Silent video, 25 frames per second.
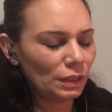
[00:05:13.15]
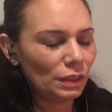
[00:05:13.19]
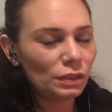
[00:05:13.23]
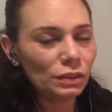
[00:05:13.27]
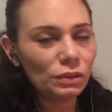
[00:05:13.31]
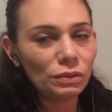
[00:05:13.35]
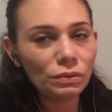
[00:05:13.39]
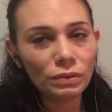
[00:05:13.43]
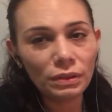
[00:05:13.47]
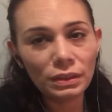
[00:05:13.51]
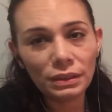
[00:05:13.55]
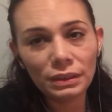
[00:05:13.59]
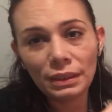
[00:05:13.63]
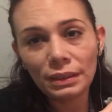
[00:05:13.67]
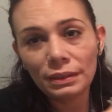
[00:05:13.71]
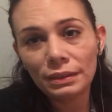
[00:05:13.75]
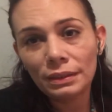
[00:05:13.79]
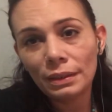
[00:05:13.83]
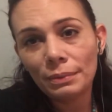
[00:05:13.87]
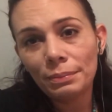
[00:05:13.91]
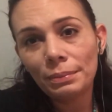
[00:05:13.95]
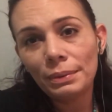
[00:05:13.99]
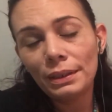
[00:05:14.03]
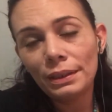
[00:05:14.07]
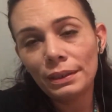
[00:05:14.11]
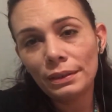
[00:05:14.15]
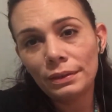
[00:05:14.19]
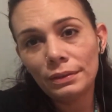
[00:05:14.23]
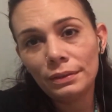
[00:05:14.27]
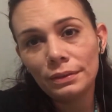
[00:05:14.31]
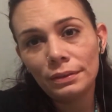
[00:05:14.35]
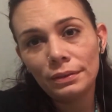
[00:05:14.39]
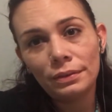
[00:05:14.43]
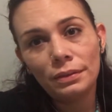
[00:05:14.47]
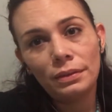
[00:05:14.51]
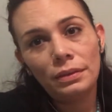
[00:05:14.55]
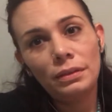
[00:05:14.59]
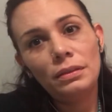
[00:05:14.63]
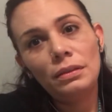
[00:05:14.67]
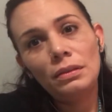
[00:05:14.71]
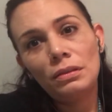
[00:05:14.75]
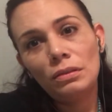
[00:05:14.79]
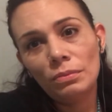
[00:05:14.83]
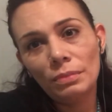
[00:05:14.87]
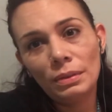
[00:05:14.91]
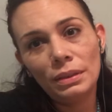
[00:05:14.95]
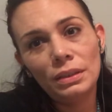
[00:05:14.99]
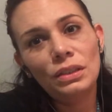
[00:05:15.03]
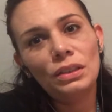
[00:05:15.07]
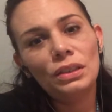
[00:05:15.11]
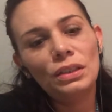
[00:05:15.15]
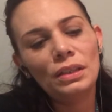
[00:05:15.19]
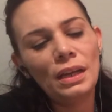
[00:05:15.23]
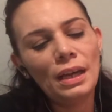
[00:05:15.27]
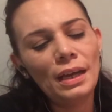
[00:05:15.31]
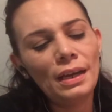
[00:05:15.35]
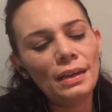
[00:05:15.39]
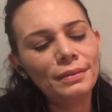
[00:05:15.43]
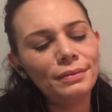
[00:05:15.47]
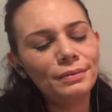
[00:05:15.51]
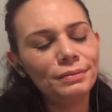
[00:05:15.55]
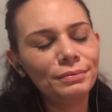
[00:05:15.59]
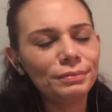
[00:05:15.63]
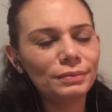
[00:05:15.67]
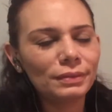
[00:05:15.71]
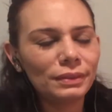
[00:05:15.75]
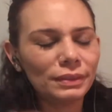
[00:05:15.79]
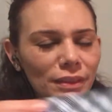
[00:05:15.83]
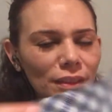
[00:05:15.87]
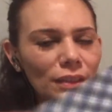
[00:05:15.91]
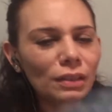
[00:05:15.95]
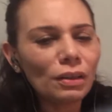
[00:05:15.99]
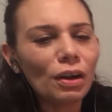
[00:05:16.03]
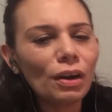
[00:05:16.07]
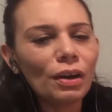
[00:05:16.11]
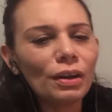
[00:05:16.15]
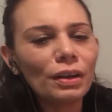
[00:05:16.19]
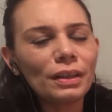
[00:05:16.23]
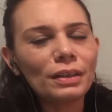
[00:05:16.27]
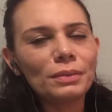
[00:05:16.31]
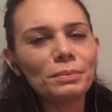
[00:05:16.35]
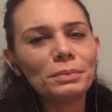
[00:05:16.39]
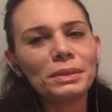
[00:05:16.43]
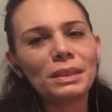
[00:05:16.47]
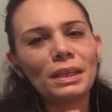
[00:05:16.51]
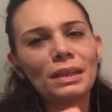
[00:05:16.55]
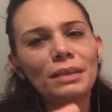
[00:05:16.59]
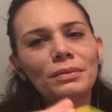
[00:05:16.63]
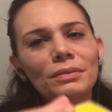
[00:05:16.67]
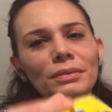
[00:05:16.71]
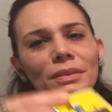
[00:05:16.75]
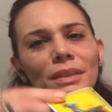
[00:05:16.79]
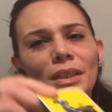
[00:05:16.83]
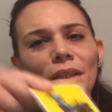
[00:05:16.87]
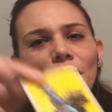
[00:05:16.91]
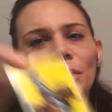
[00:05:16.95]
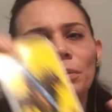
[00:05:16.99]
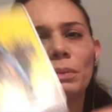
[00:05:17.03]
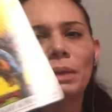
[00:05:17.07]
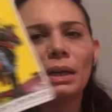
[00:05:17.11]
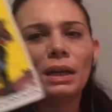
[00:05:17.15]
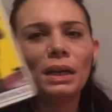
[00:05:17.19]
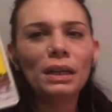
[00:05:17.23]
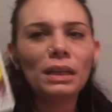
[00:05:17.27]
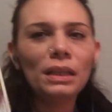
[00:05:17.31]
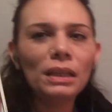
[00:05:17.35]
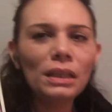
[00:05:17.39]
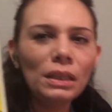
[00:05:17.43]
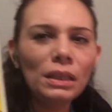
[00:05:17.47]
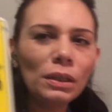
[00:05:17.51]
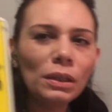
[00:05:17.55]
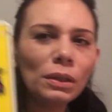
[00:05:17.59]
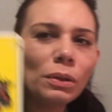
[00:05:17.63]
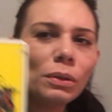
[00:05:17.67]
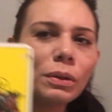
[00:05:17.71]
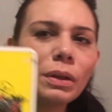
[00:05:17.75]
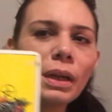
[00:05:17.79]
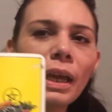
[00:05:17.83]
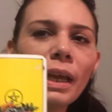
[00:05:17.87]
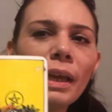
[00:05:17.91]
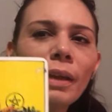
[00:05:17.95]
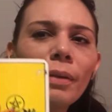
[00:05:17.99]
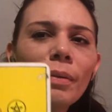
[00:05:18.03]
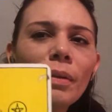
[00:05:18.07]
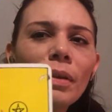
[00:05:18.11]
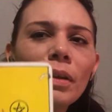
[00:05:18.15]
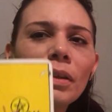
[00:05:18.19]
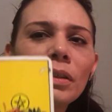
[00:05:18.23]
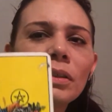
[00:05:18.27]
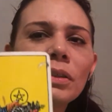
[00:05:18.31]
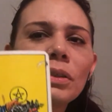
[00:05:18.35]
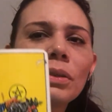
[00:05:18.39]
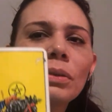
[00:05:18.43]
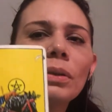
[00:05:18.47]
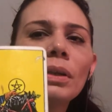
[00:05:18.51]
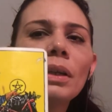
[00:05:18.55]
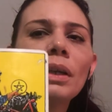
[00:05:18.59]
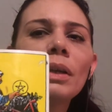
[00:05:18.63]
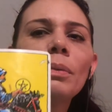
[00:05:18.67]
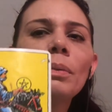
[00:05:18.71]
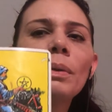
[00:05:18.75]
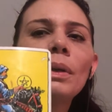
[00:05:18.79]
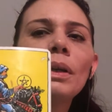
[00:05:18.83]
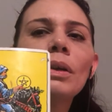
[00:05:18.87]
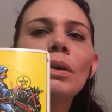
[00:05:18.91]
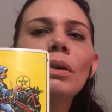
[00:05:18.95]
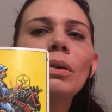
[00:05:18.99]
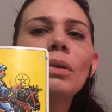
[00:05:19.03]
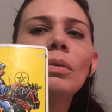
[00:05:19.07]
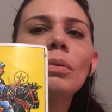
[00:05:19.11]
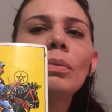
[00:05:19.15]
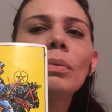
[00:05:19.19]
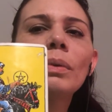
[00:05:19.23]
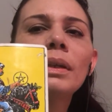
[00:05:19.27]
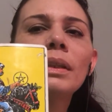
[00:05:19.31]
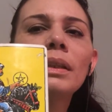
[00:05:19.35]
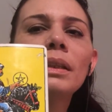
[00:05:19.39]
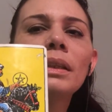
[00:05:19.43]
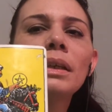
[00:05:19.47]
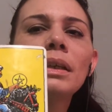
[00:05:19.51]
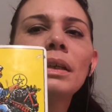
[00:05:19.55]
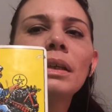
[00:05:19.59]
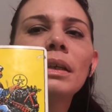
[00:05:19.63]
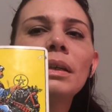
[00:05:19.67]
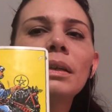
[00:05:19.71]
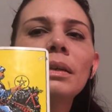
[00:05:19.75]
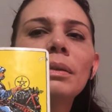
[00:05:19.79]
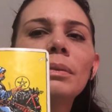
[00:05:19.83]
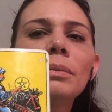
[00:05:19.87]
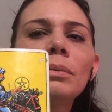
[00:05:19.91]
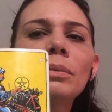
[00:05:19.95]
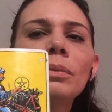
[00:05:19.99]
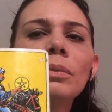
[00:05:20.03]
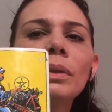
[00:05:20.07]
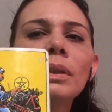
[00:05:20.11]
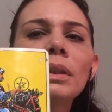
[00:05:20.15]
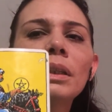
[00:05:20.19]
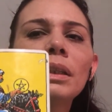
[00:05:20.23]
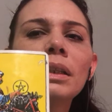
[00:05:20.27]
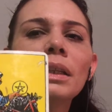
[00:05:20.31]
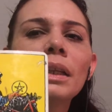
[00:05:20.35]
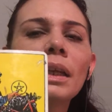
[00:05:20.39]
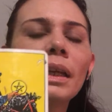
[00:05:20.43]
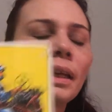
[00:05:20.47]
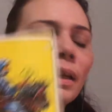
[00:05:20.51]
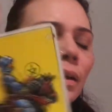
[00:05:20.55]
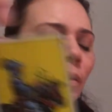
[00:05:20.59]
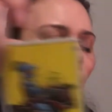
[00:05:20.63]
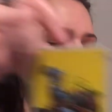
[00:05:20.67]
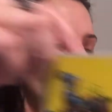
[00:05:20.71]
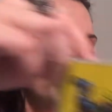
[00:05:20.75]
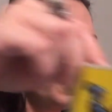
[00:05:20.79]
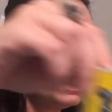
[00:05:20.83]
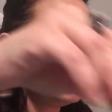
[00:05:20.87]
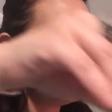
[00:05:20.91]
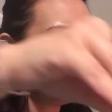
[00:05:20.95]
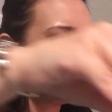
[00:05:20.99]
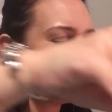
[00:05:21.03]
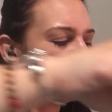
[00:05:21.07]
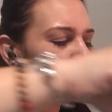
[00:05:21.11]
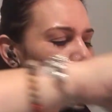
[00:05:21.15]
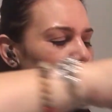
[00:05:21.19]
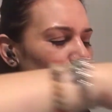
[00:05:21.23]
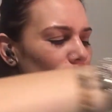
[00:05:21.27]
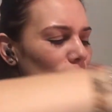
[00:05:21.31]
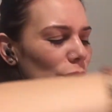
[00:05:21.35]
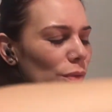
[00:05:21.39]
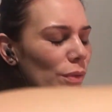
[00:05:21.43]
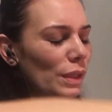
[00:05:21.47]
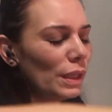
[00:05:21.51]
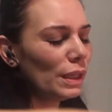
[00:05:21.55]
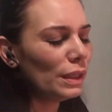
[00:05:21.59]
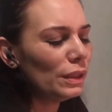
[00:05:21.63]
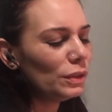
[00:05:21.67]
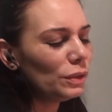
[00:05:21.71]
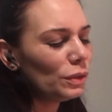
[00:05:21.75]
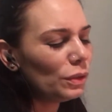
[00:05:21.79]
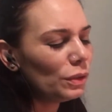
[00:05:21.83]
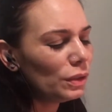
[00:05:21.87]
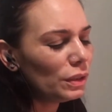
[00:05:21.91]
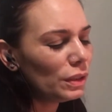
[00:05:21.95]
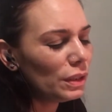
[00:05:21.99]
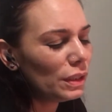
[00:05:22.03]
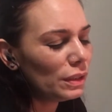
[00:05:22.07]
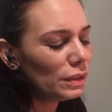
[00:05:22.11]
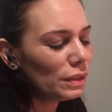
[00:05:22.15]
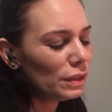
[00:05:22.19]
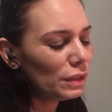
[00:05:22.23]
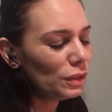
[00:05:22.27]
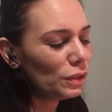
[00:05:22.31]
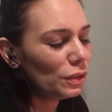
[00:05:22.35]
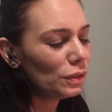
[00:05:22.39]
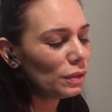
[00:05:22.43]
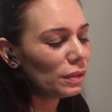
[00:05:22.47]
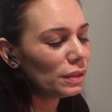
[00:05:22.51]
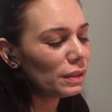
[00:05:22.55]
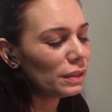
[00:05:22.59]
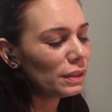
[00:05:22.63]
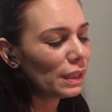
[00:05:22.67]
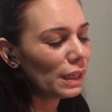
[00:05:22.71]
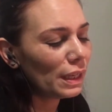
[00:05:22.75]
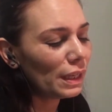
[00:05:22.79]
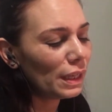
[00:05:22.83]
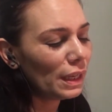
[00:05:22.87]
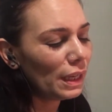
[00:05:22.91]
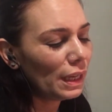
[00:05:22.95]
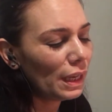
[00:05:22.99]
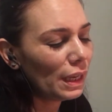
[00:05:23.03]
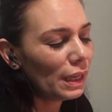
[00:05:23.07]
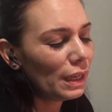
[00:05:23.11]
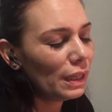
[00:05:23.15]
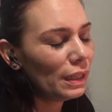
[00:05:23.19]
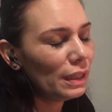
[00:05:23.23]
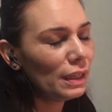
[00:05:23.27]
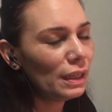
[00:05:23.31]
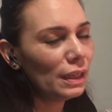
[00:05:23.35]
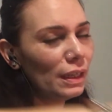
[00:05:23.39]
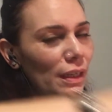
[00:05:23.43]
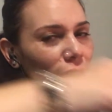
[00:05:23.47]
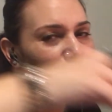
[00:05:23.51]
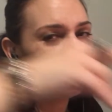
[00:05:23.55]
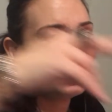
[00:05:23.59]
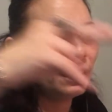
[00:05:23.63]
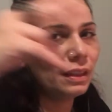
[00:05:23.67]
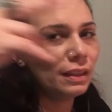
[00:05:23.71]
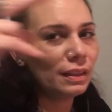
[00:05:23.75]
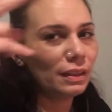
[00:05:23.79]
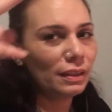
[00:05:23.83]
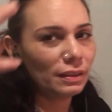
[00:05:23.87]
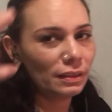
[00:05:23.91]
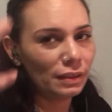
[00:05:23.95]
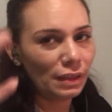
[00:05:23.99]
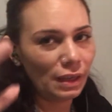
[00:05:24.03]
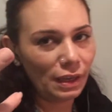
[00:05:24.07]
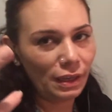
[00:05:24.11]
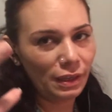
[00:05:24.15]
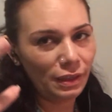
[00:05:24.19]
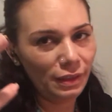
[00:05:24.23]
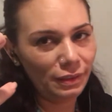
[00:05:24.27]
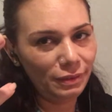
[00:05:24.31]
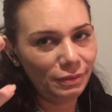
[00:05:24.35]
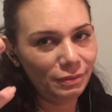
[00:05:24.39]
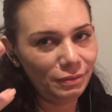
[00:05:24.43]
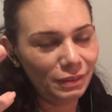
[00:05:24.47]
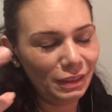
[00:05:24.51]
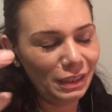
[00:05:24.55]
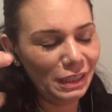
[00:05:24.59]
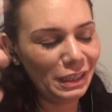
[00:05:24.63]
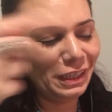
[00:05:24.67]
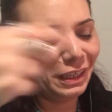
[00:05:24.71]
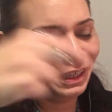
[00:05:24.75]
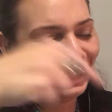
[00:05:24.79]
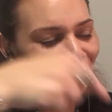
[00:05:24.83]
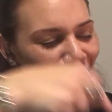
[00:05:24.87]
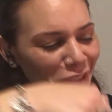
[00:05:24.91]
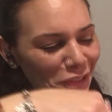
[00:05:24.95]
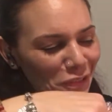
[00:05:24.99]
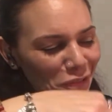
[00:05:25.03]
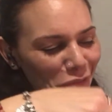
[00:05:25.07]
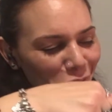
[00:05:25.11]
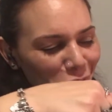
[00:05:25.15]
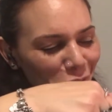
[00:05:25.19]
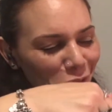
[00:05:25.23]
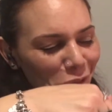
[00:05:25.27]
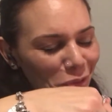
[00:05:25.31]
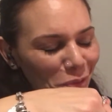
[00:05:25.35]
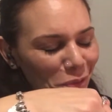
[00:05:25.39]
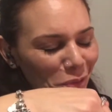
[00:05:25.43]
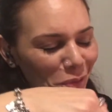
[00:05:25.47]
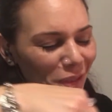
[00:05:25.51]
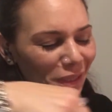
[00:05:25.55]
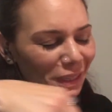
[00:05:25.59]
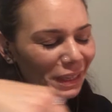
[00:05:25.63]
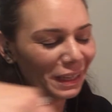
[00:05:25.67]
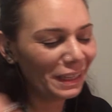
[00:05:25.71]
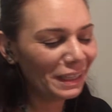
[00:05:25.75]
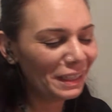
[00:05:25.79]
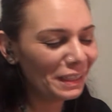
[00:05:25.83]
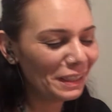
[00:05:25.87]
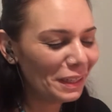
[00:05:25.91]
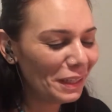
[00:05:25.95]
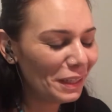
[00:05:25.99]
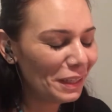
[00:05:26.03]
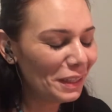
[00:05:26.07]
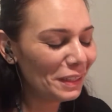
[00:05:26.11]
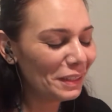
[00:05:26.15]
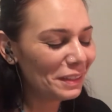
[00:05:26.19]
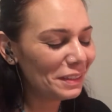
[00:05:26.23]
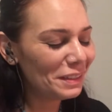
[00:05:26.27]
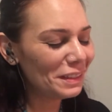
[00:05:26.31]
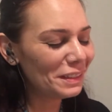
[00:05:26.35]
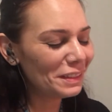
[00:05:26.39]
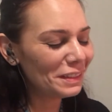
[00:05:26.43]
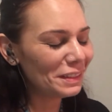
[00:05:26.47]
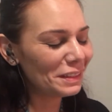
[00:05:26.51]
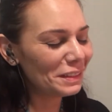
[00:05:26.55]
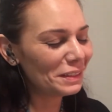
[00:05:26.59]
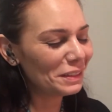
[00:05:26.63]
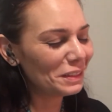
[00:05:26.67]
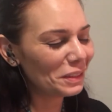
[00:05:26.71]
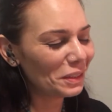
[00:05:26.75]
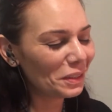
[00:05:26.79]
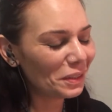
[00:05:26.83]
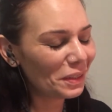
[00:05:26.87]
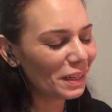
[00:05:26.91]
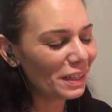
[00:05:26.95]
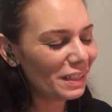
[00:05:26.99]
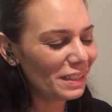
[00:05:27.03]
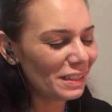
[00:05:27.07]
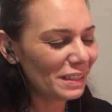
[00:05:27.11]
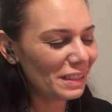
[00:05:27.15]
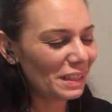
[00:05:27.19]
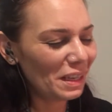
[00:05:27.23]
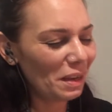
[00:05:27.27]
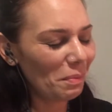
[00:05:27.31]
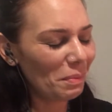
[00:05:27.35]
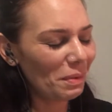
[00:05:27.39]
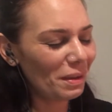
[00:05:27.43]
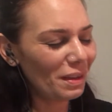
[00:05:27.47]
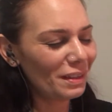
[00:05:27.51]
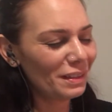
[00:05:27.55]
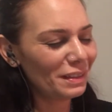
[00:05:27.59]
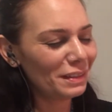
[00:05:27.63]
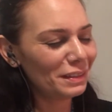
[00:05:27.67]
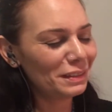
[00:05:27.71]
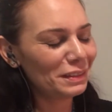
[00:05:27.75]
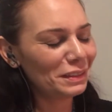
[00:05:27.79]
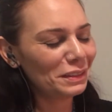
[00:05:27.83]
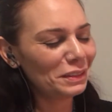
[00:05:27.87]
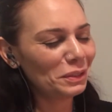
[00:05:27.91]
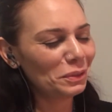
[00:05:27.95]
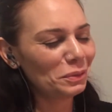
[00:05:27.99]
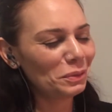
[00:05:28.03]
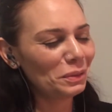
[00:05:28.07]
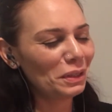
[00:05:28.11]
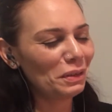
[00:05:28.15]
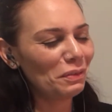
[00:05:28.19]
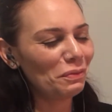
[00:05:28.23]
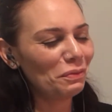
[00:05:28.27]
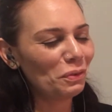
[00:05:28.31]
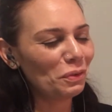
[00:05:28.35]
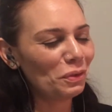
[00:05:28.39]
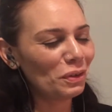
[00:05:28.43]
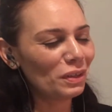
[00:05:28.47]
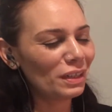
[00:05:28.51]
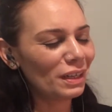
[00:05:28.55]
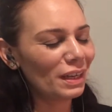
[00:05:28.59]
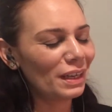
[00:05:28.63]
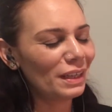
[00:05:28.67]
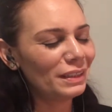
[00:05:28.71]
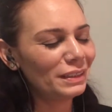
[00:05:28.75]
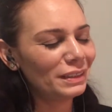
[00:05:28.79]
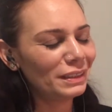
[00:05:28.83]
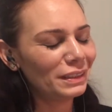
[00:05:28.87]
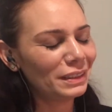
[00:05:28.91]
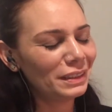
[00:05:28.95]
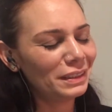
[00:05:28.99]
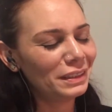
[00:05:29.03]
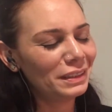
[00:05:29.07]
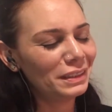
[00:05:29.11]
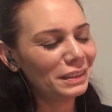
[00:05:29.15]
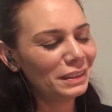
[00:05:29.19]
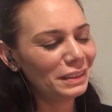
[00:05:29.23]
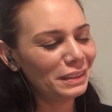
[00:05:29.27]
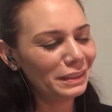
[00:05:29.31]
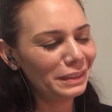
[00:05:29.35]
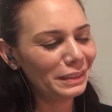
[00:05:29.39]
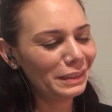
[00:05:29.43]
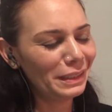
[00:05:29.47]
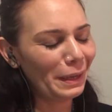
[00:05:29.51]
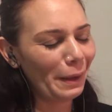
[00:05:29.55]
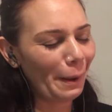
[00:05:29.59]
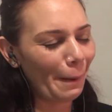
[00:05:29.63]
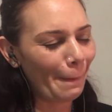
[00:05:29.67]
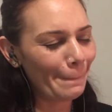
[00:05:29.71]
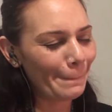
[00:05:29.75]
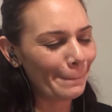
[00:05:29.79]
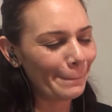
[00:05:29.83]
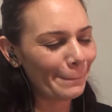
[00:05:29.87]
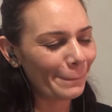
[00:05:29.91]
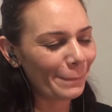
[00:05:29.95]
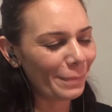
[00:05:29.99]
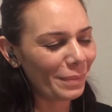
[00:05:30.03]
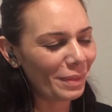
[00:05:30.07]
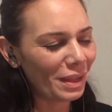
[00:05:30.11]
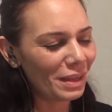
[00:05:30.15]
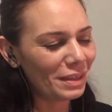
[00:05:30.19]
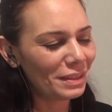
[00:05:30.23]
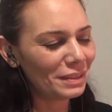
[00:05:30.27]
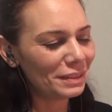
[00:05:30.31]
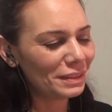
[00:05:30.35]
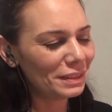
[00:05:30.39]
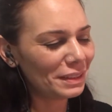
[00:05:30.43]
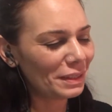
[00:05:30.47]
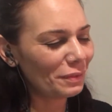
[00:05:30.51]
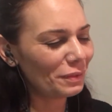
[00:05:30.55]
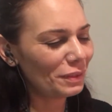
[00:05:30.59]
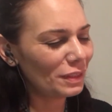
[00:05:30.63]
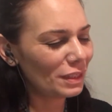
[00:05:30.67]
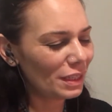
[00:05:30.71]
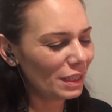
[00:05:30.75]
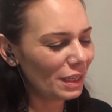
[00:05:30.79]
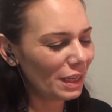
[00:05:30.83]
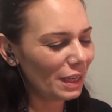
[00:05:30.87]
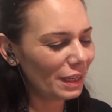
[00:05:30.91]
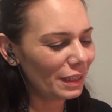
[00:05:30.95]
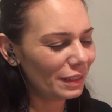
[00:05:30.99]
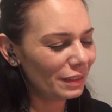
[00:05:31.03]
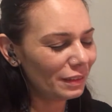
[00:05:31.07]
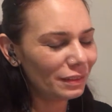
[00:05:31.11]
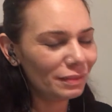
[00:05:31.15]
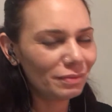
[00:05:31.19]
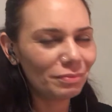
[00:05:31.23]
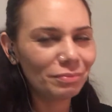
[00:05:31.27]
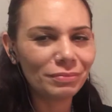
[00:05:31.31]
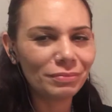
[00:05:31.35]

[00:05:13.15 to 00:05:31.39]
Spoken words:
As soon as I said please, and you mention God, the card comes out that you want. Okay, so here we go with the Knight of Pentacles. Okay, so this is your second night in a row. Okay, this is crazy because there's only 4 nights in this in the 78.